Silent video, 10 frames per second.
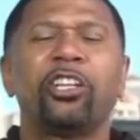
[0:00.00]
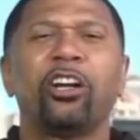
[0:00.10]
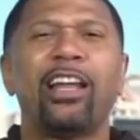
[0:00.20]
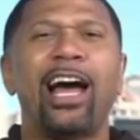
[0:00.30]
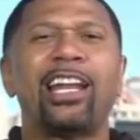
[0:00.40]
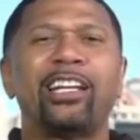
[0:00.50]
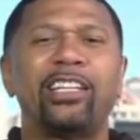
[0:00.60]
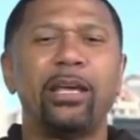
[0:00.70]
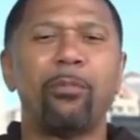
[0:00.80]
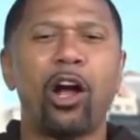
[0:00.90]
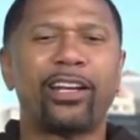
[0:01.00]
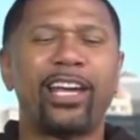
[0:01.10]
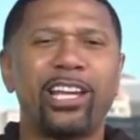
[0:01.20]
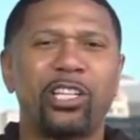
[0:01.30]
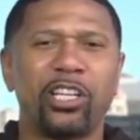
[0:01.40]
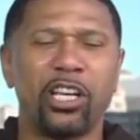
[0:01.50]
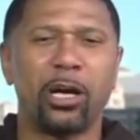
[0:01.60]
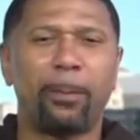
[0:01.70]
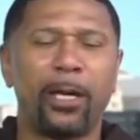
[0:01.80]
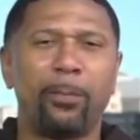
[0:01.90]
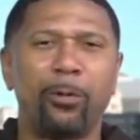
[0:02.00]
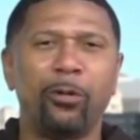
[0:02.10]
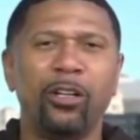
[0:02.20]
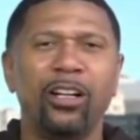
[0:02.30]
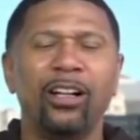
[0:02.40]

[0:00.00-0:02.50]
your line of demarcation, young people.